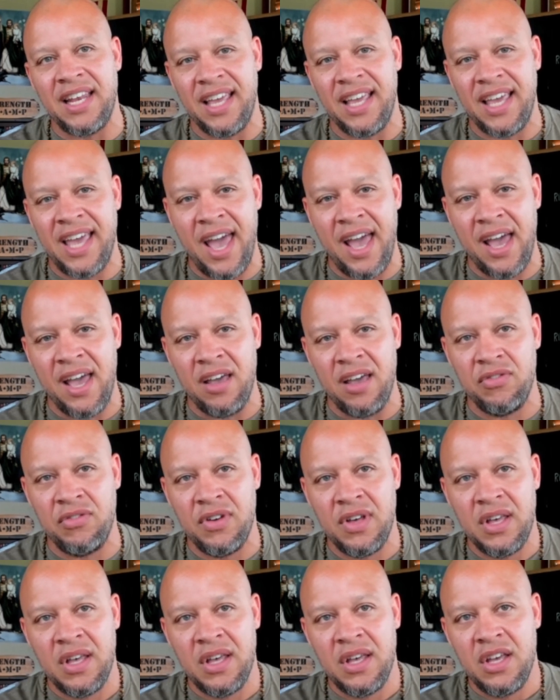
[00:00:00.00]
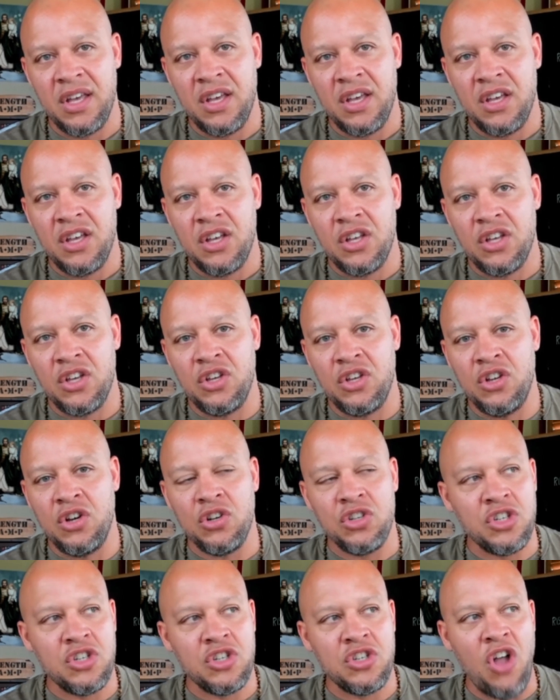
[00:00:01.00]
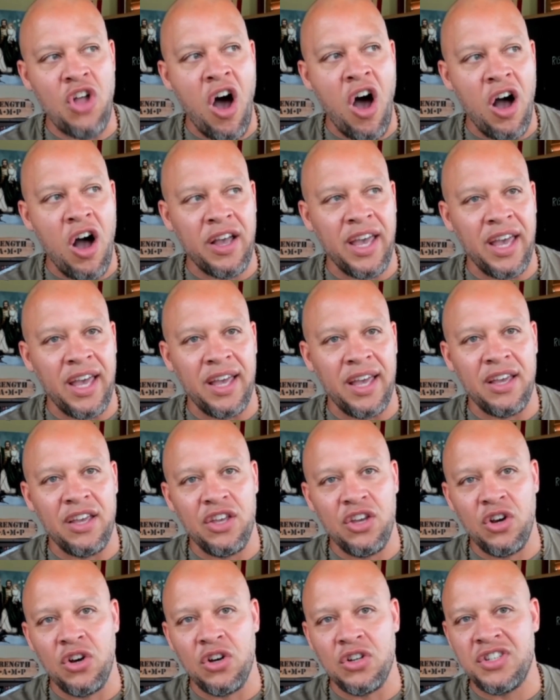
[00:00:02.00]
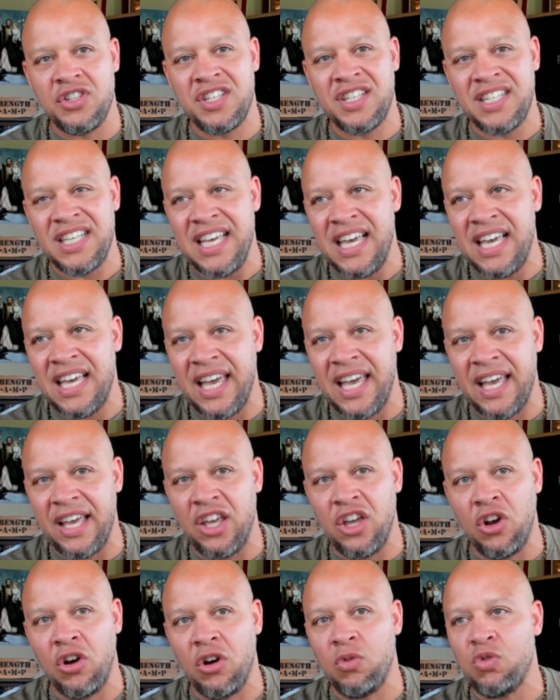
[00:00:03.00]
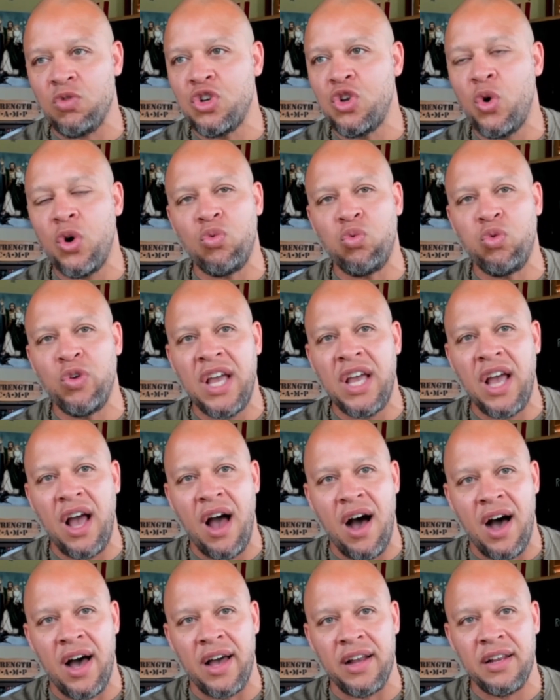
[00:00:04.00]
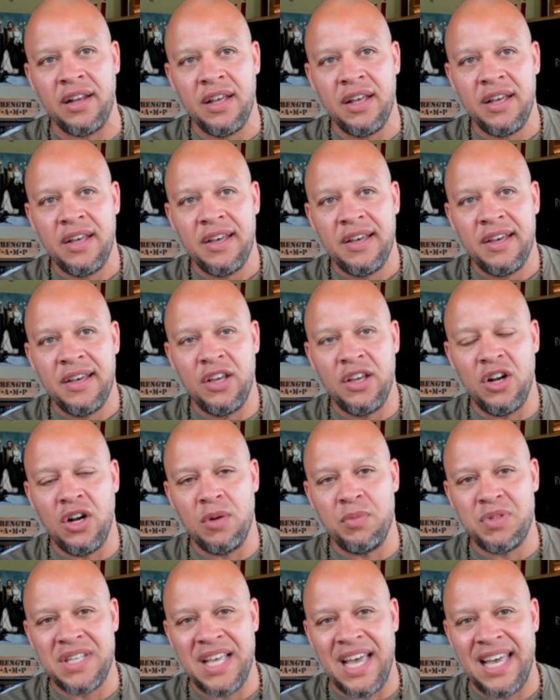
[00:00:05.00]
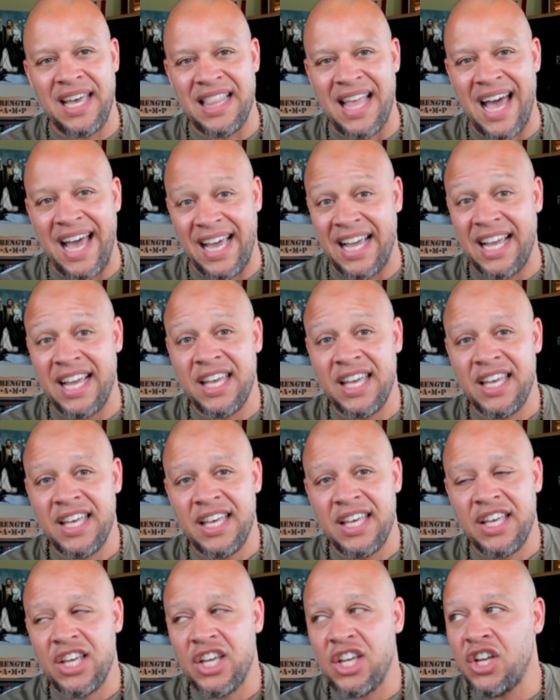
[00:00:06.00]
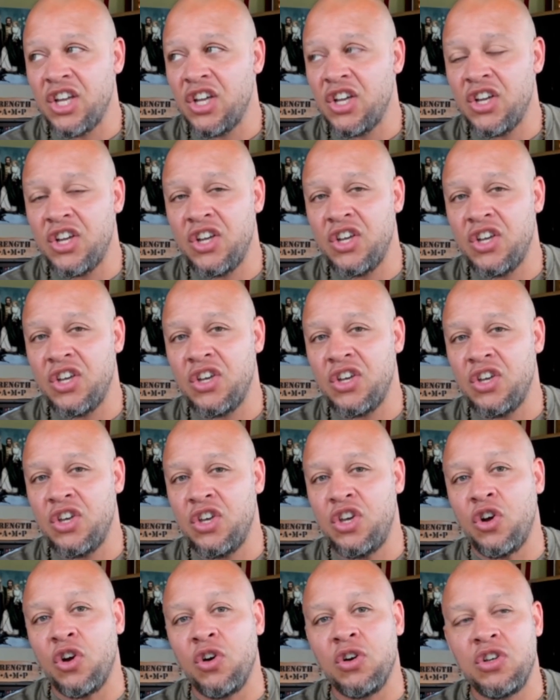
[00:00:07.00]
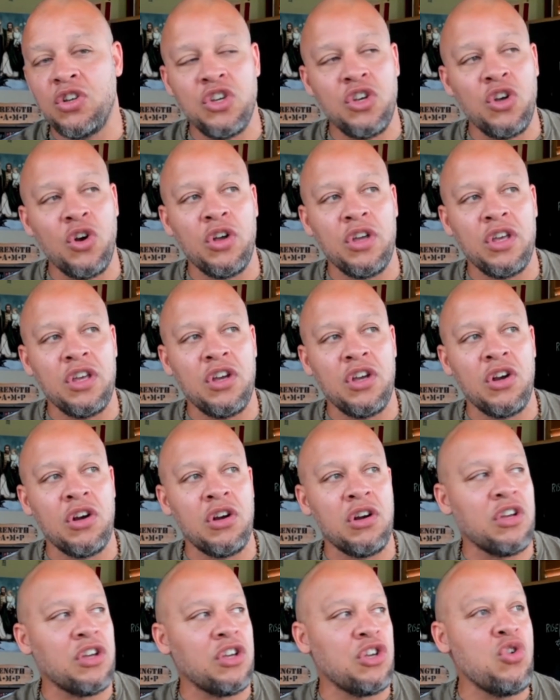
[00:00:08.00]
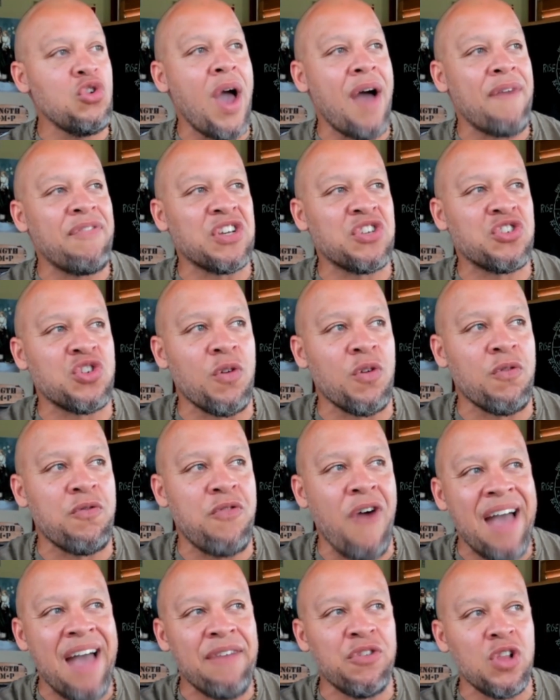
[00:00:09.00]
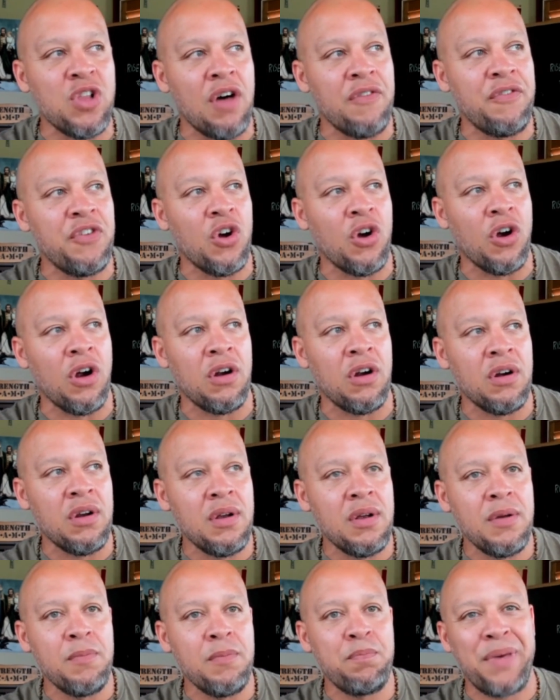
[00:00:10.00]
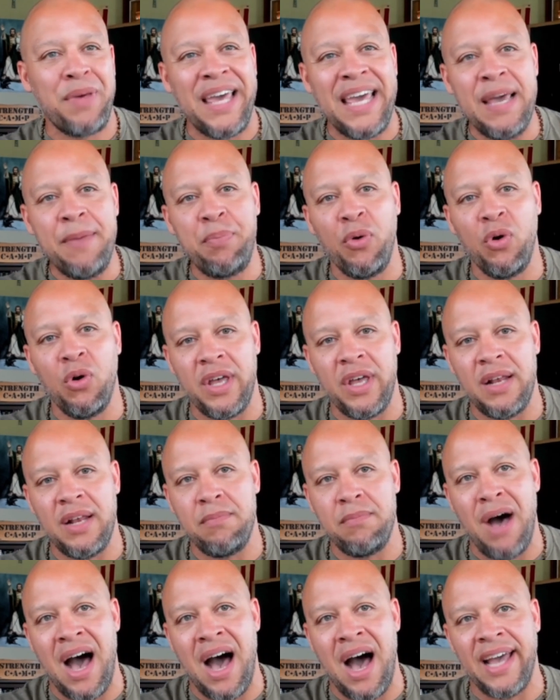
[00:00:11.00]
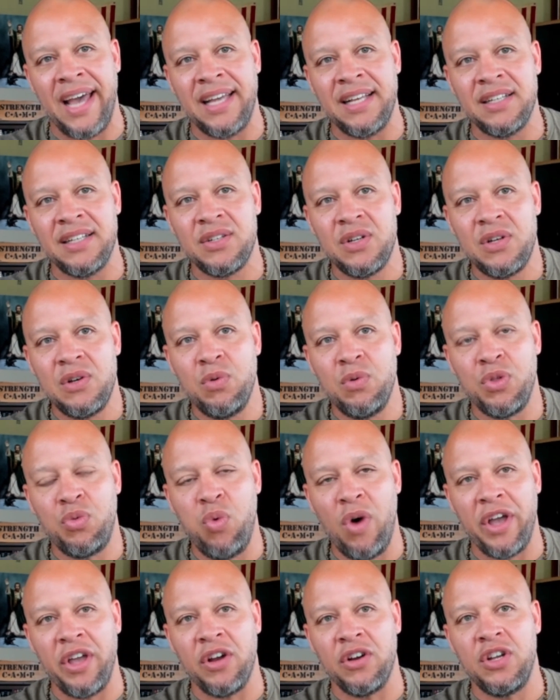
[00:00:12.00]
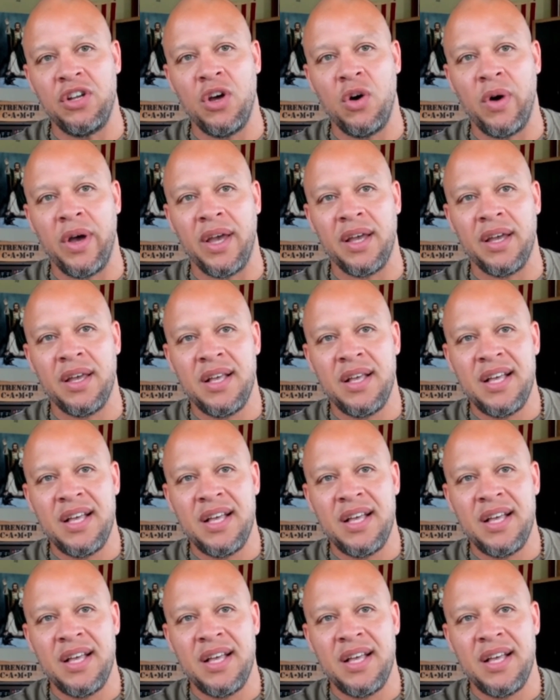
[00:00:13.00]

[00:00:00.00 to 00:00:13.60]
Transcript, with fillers: a cave. You're stalking, you're seeking, you're doing recon you know what I'm saying? Like you're you're you're you have the survival of your people in mind with what you're doing.